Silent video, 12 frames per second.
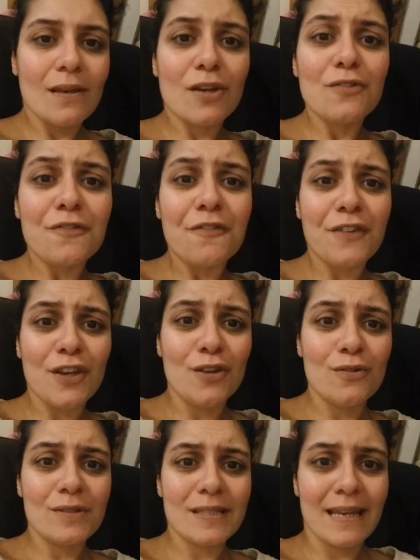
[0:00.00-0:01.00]

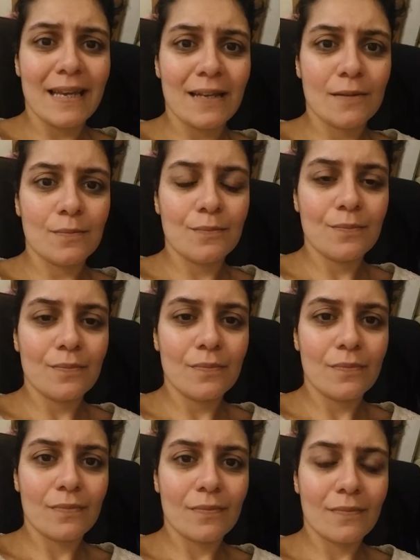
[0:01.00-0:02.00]
confusing.
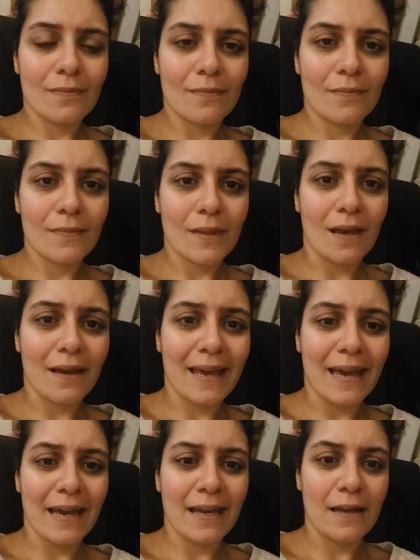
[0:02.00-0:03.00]

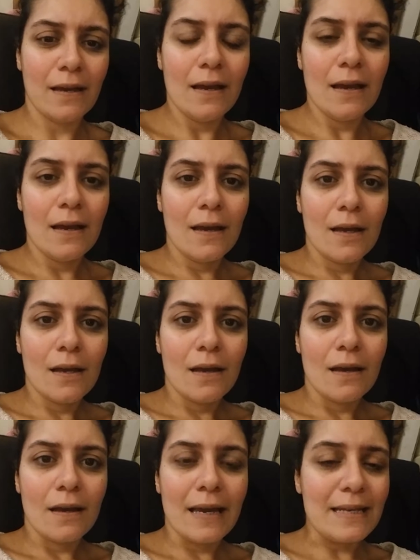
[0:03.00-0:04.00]
Okay?
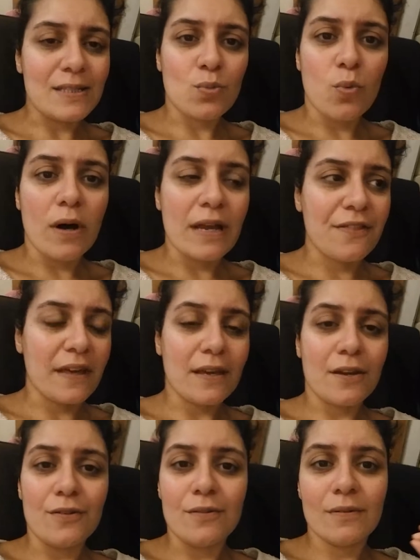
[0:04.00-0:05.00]
It's why they
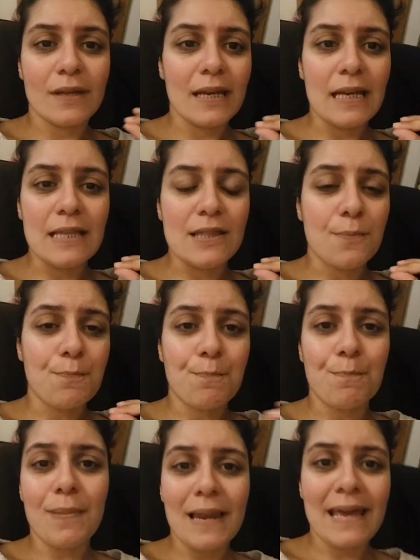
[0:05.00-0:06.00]
can, in the
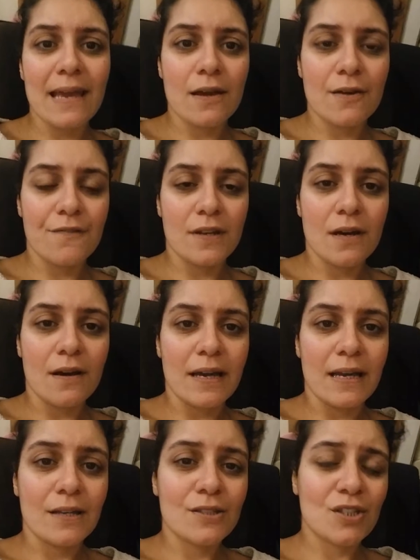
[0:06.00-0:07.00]
blink of an
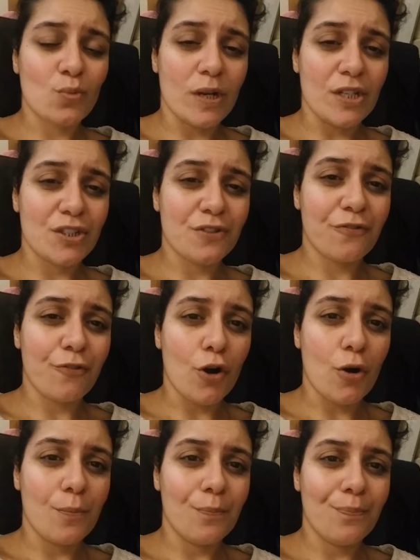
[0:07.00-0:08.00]
eye, switch
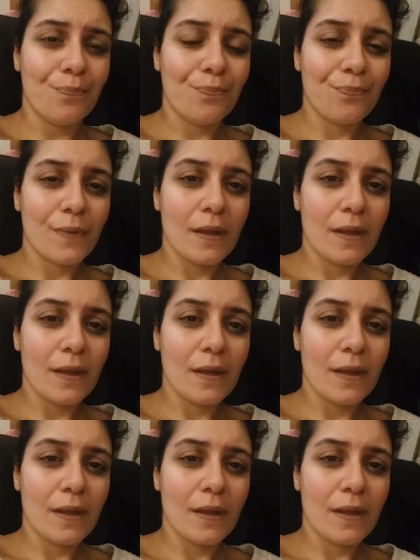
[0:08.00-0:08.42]
from